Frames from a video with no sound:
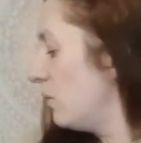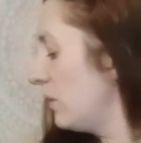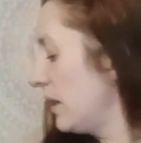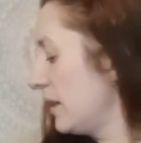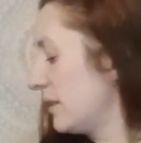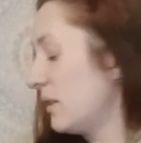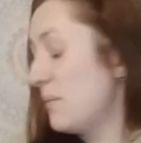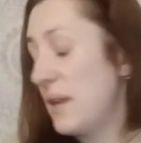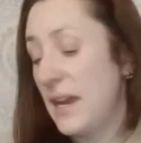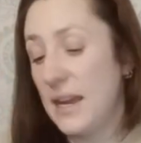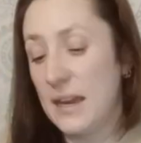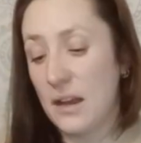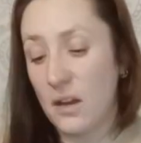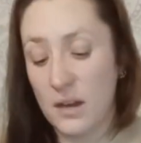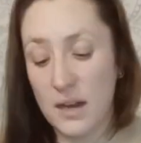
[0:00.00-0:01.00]
we'll get some
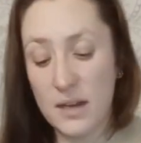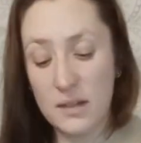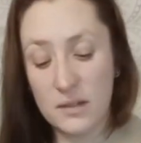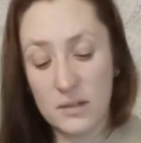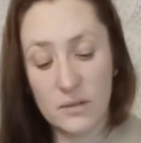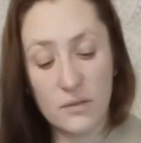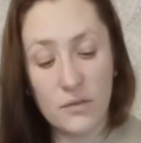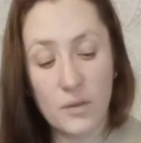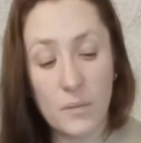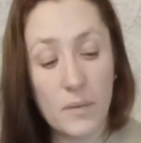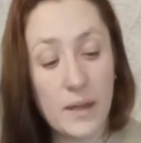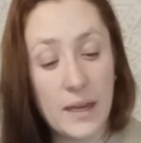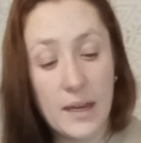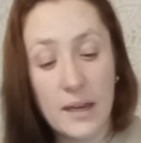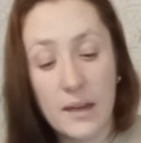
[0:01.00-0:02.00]
healing on it
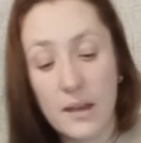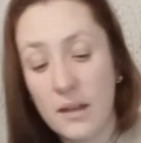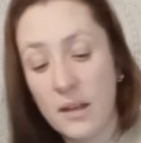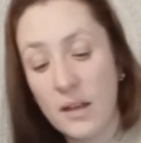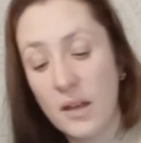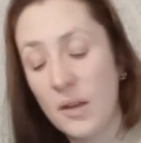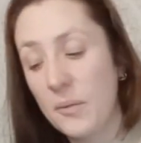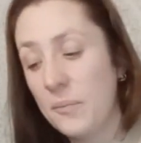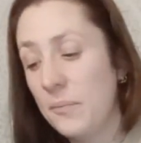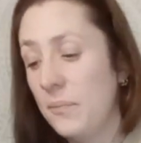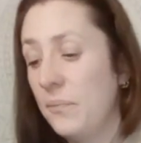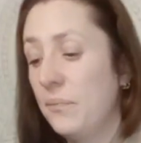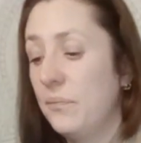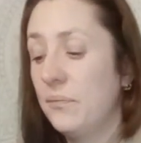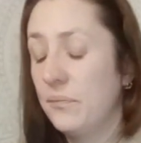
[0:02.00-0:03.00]
from the um,